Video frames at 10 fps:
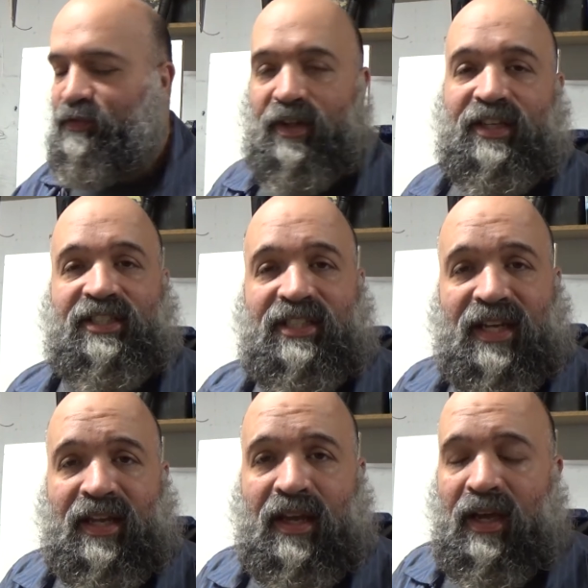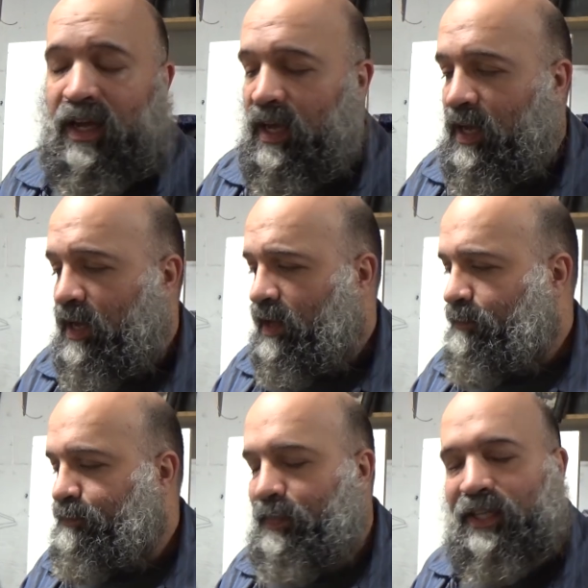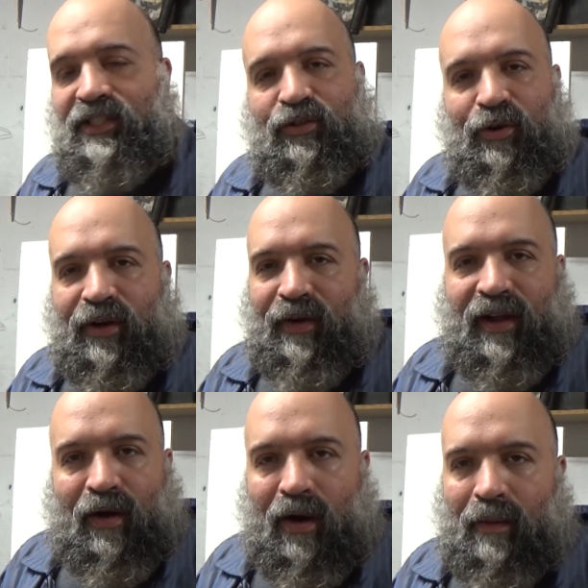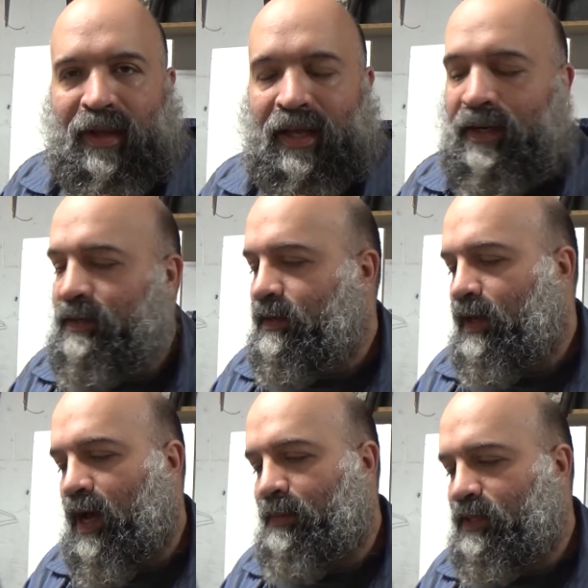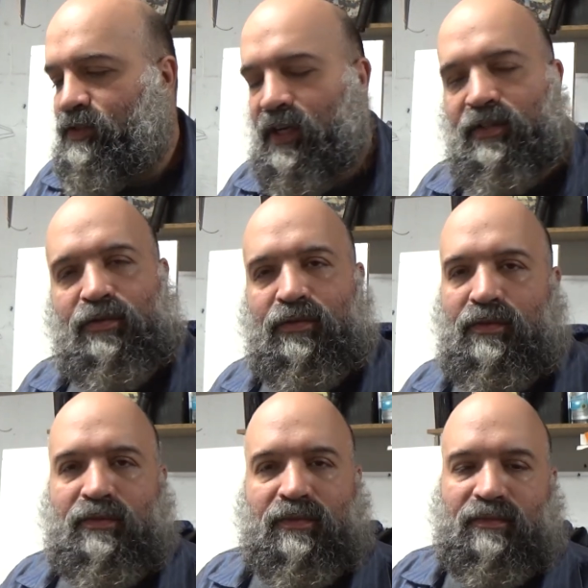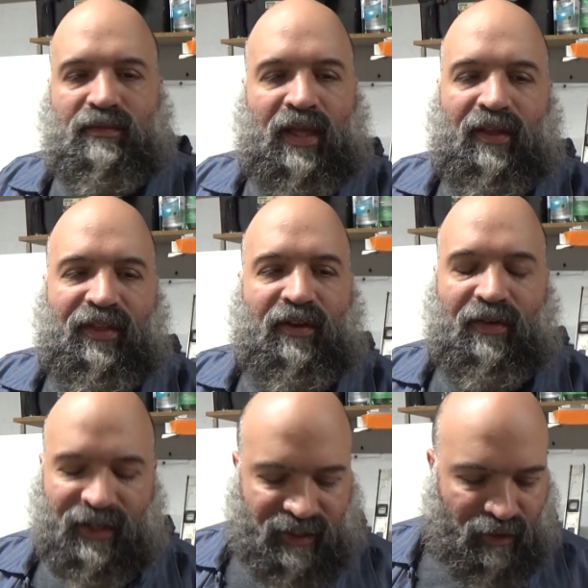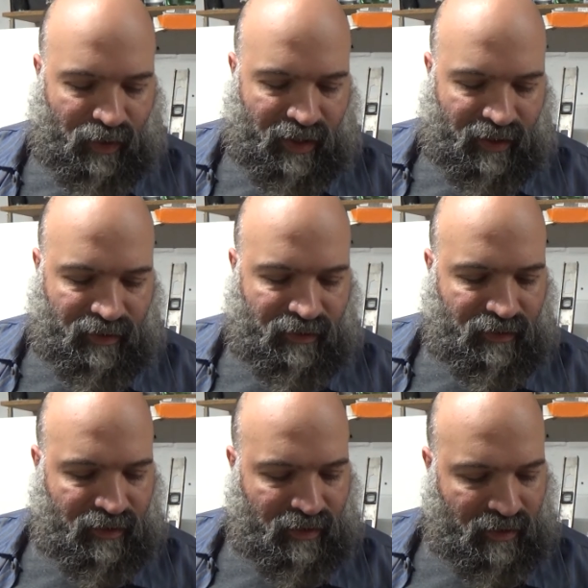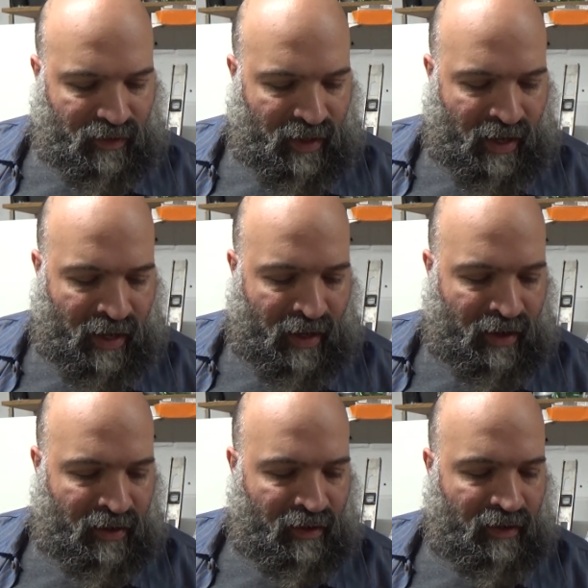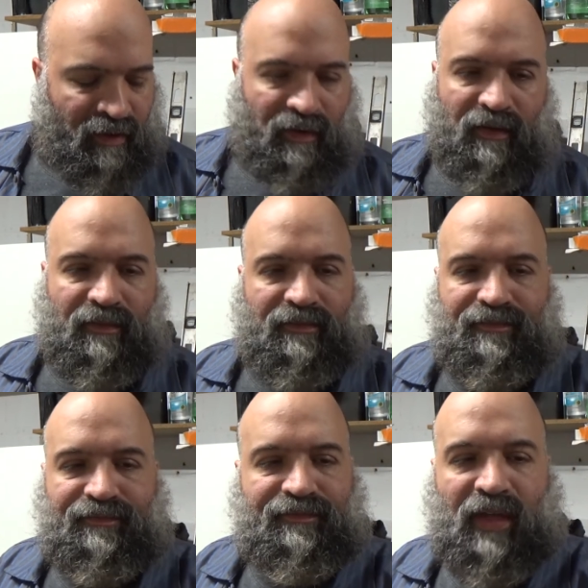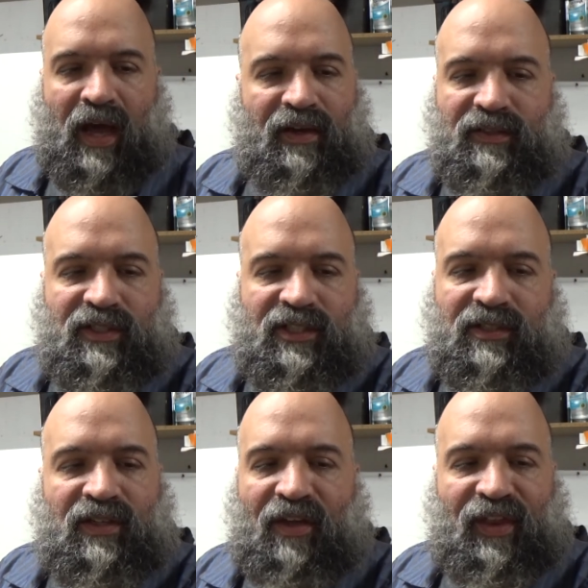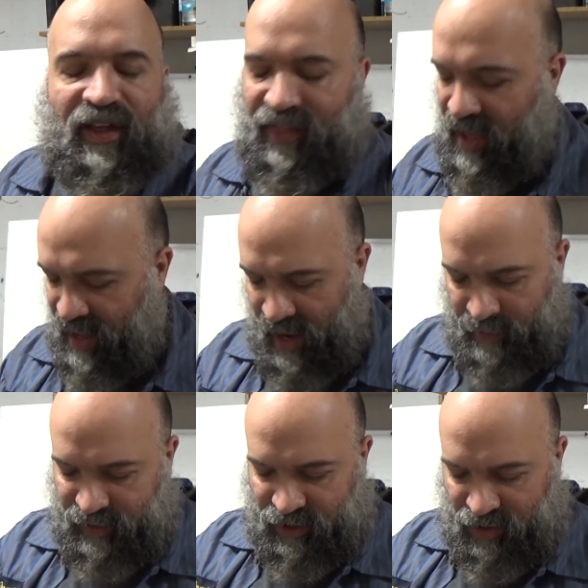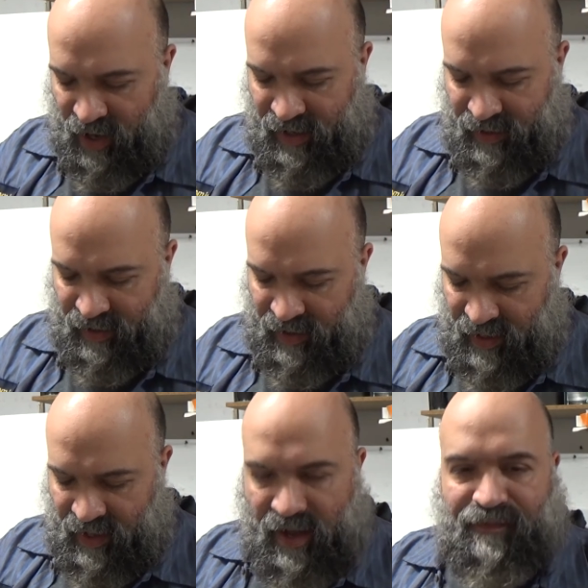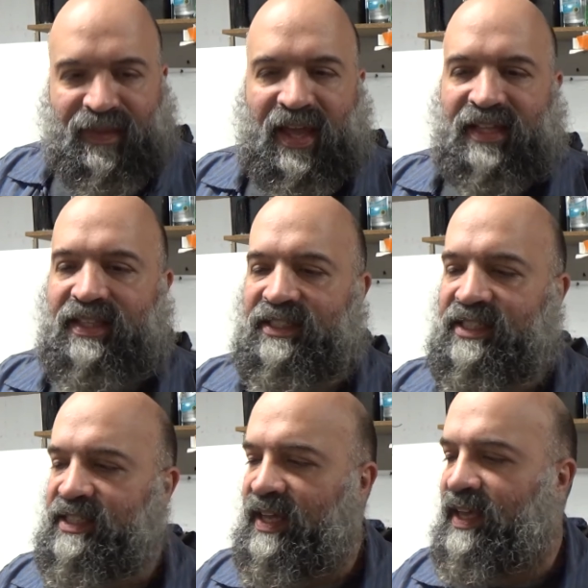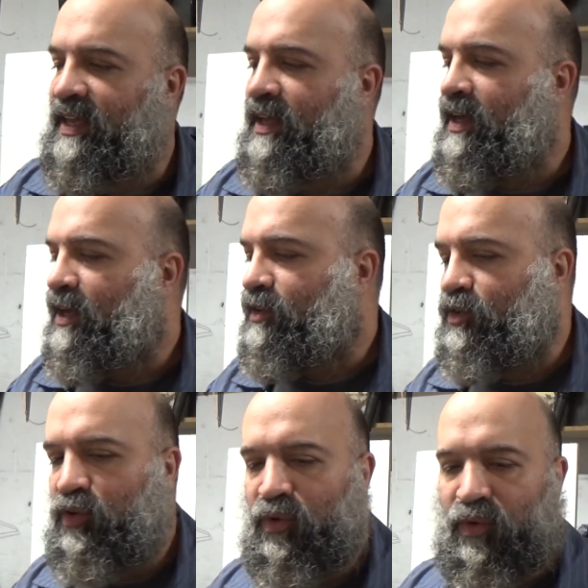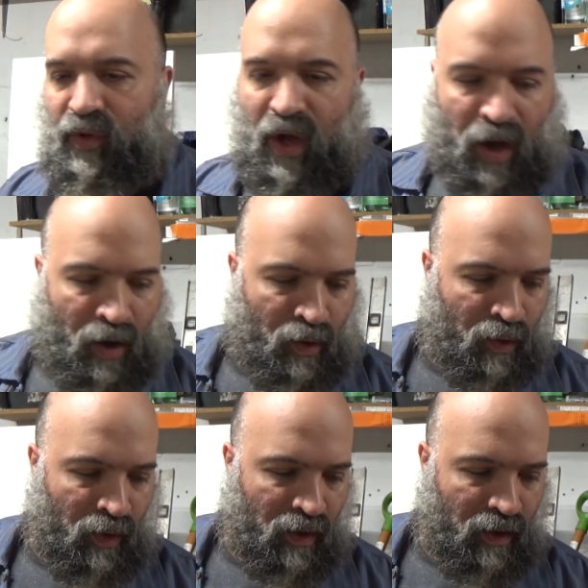for this thing. It's a toy grade car, man. I'm not trying to do anything crazy with it, and just nothing like that. I'm just trying to get this thing to go